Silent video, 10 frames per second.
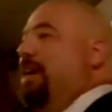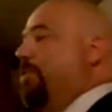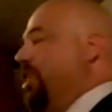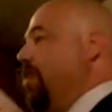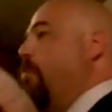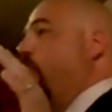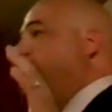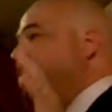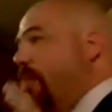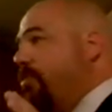I'm a Tea Party
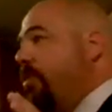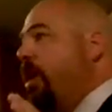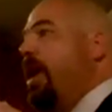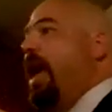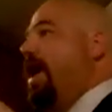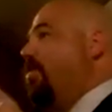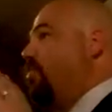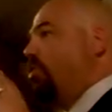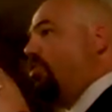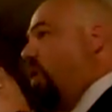member. I
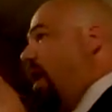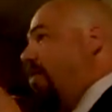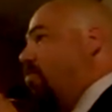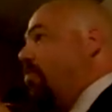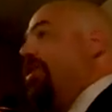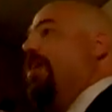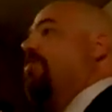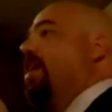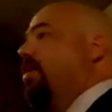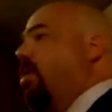don't believe
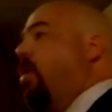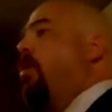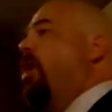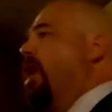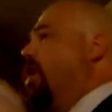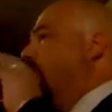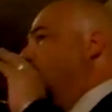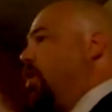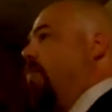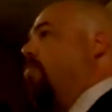that at all.
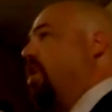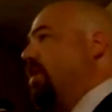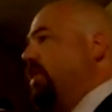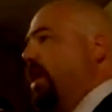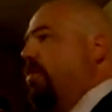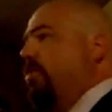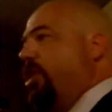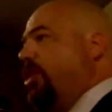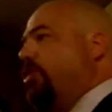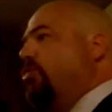Look at where I stand on
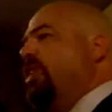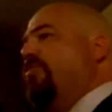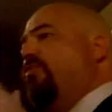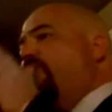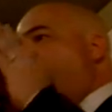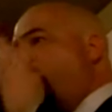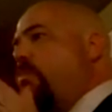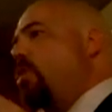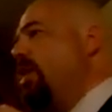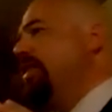the issues. If you feel
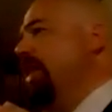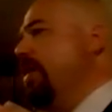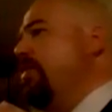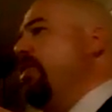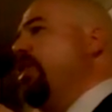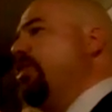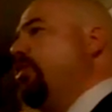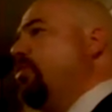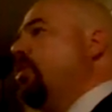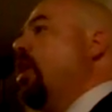where I stand on the
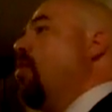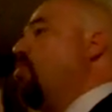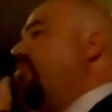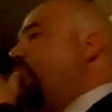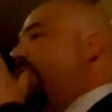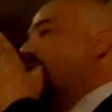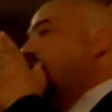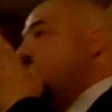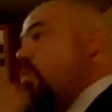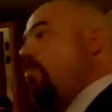issues reflects
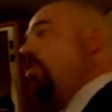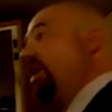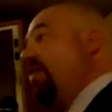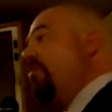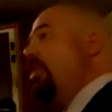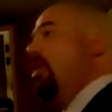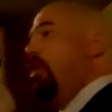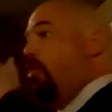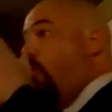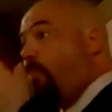your beliefs,
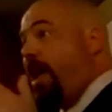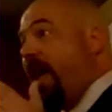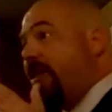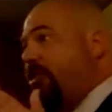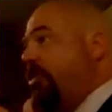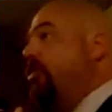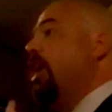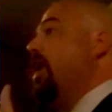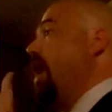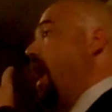your passions,
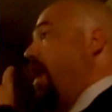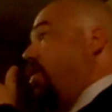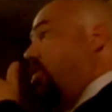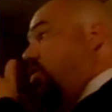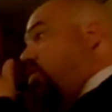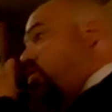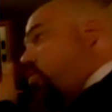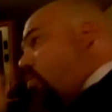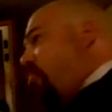and your